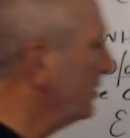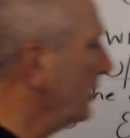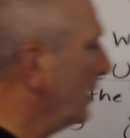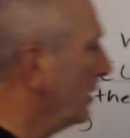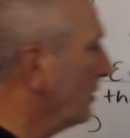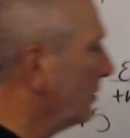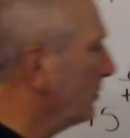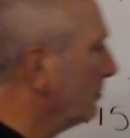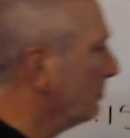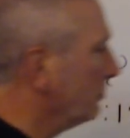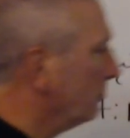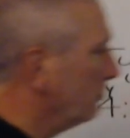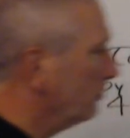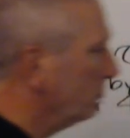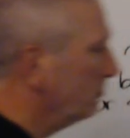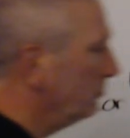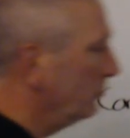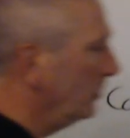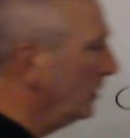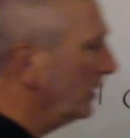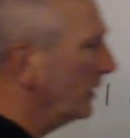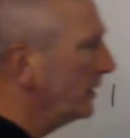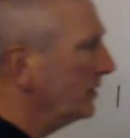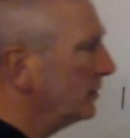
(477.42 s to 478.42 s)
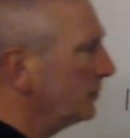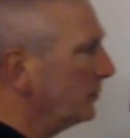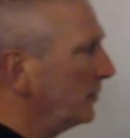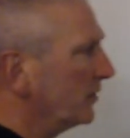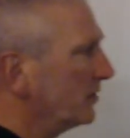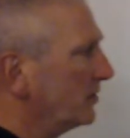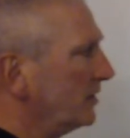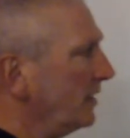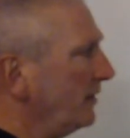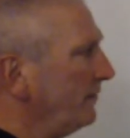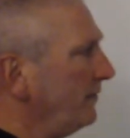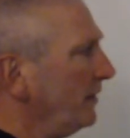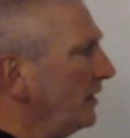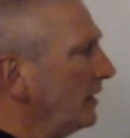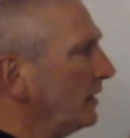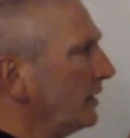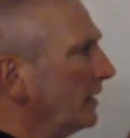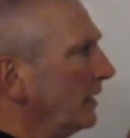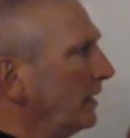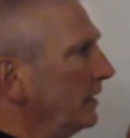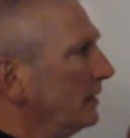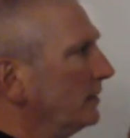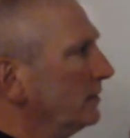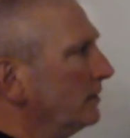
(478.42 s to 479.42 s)
are really specific
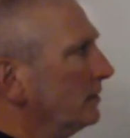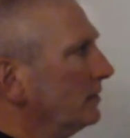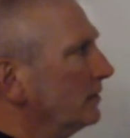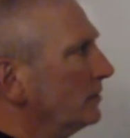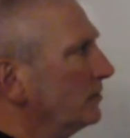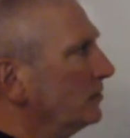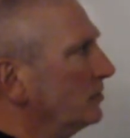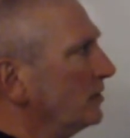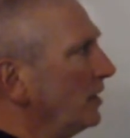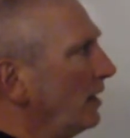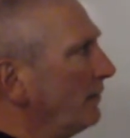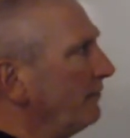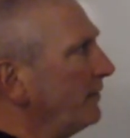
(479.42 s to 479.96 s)
and self